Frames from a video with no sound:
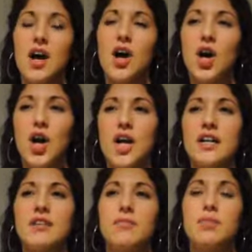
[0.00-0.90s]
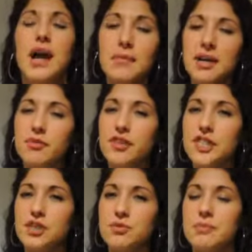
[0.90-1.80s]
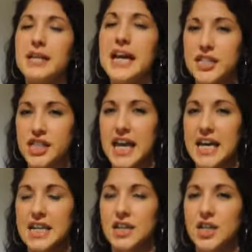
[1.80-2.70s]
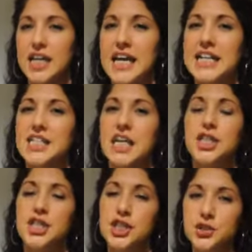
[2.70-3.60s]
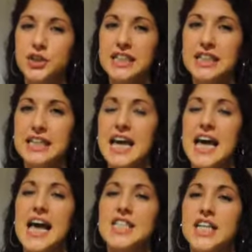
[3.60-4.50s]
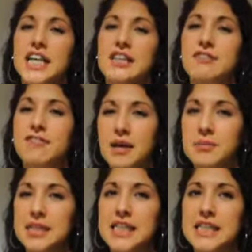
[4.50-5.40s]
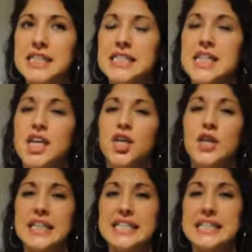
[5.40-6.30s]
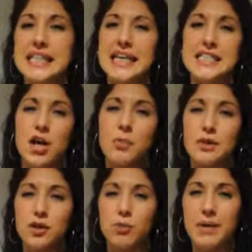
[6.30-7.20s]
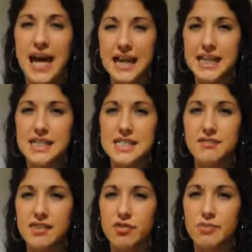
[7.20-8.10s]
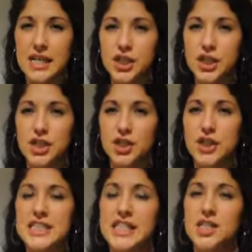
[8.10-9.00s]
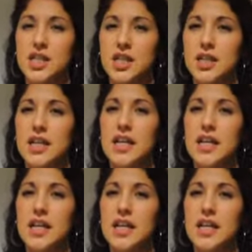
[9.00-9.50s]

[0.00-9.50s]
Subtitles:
are, primary prevention would be educate. You're going to educate the children, educate their families. You can send the kids home with little packets of information. You can teach a